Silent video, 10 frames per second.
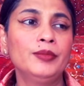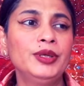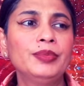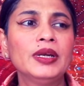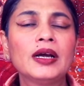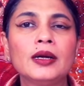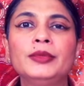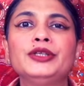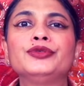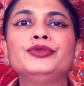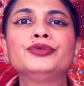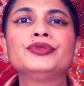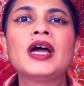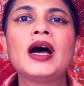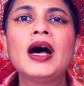People are coming to you,
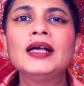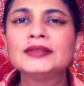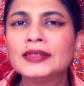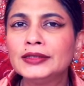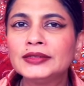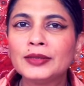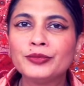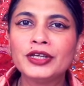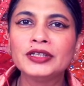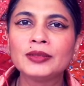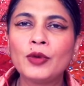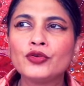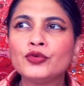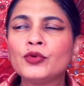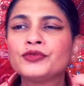they are asking some things
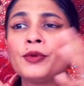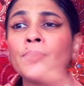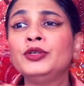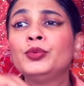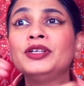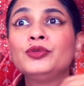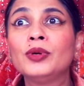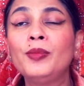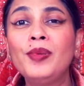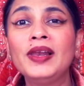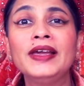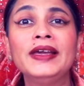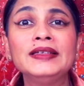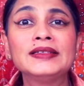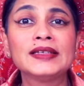about you. Most probably you went to a
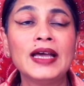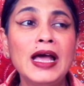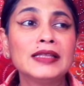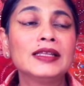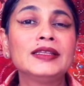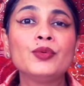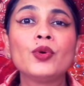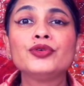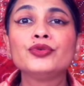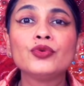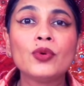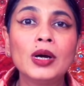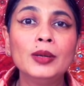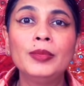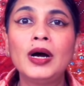place that they want to know
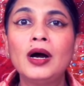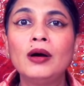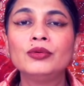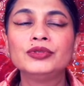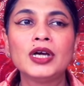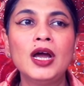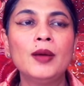about.